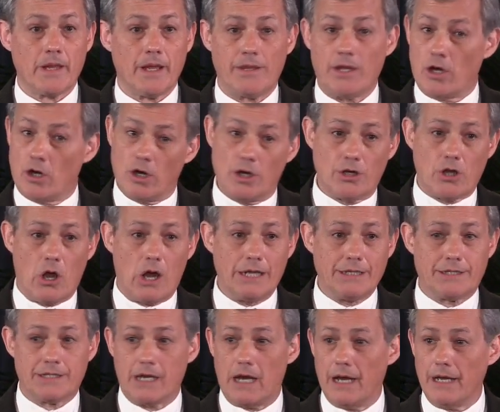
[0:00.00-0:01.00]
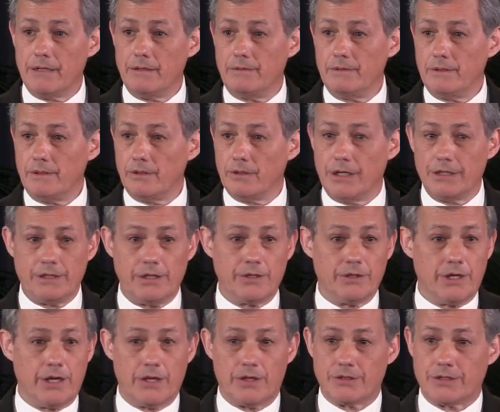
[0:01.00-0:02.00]
They heard God's side, you'll get to hear
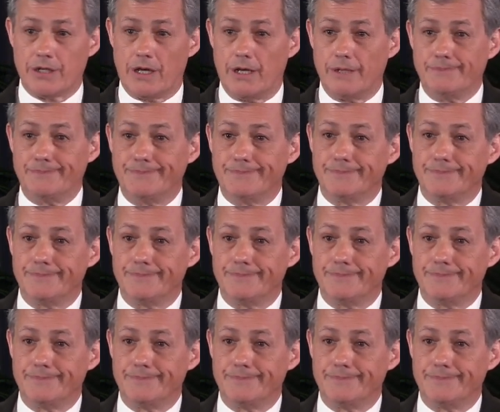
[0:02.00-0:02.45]
the other side.